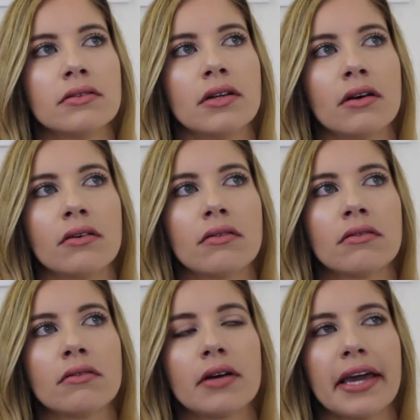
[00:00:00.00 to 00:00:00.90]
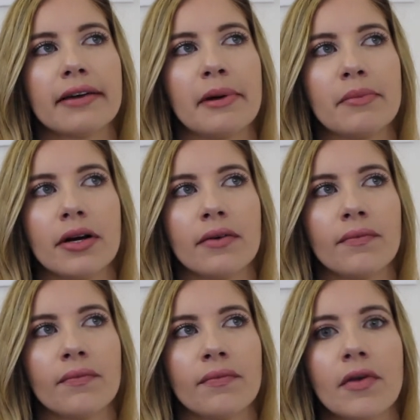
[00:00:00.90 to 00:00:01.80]
No, I can't remember.
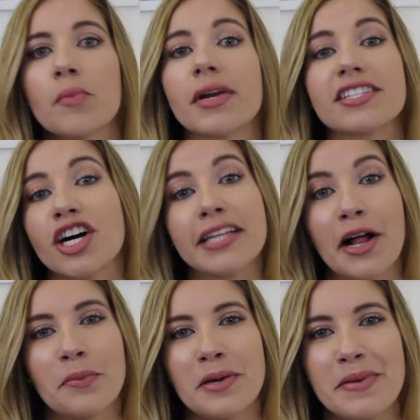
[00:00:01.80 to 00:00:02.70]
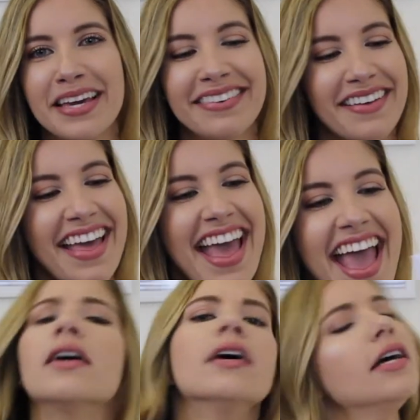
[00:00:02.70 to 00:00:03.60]
But it's called LBB.
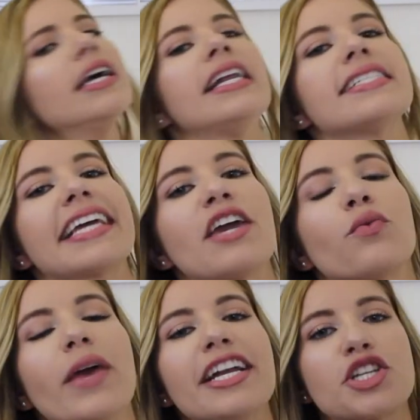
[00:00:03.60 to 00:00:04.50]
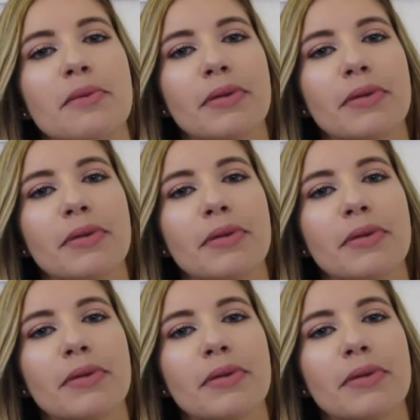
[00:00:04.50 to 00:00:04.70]
It is like a rich